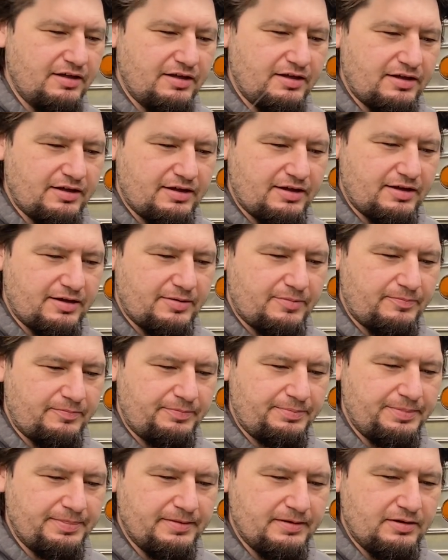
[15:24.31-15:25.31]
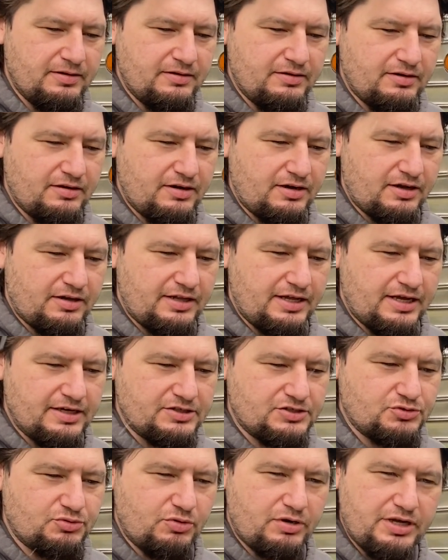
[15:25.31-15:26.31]
On
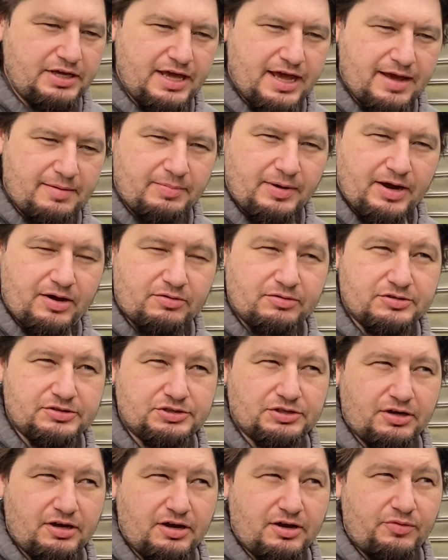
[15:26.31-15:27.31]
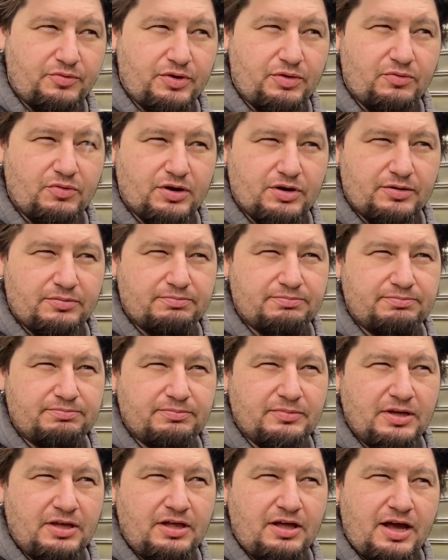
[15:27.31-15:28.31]
that 20 amp hour draw,
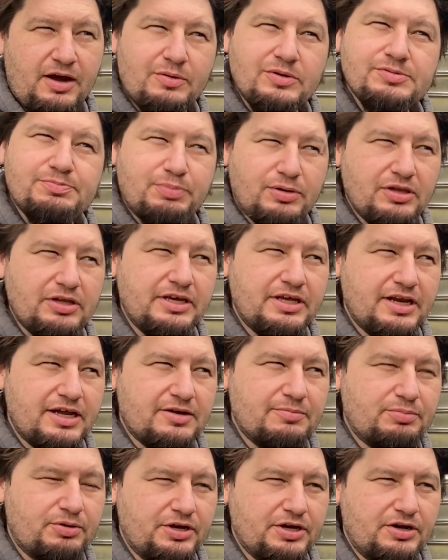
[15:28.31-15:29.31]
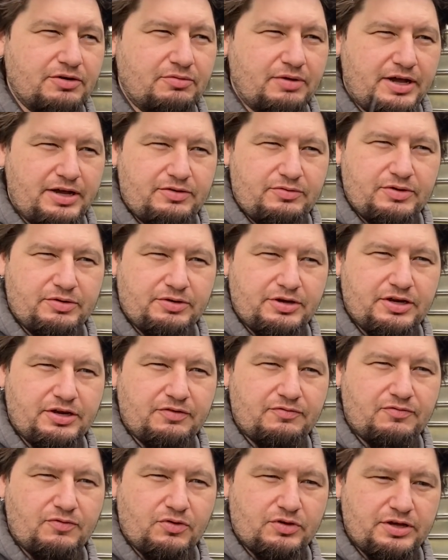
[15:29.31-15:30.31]
I was pulling it at a pretty good rate. We were getting
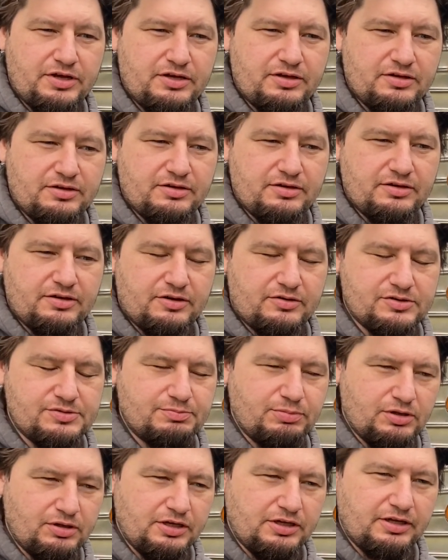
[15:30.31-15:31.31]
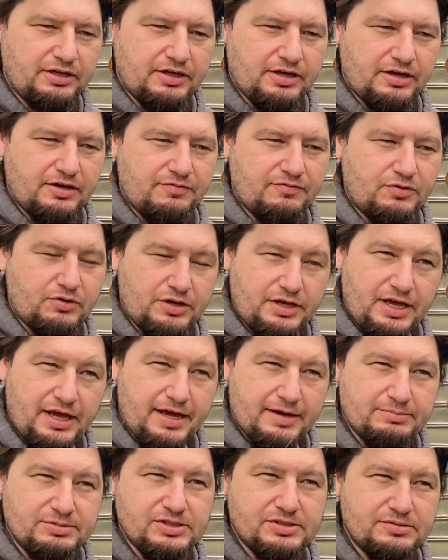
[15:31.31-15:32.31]
40
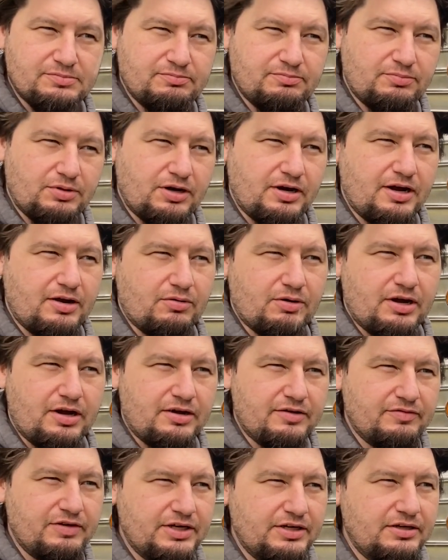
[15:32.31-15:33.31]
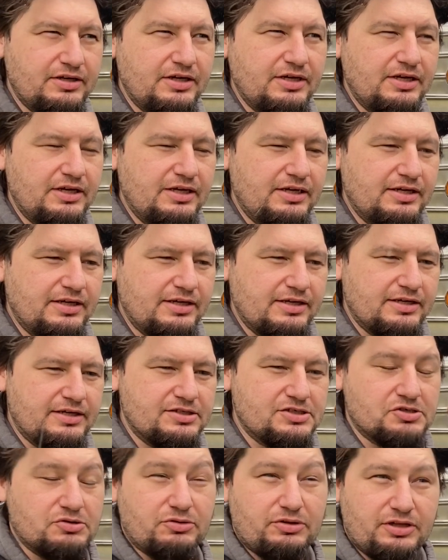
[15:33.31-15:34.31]
amps per hour out of it.
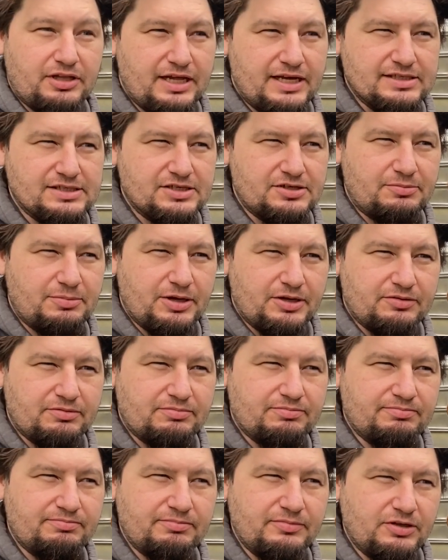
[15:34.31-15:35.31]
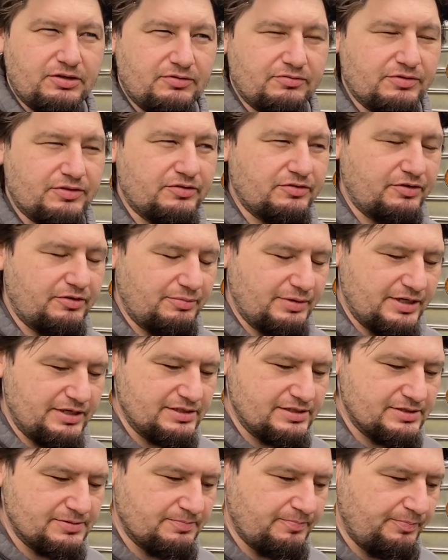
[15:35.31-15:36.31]
So it only lasted about a little over 30 minutes.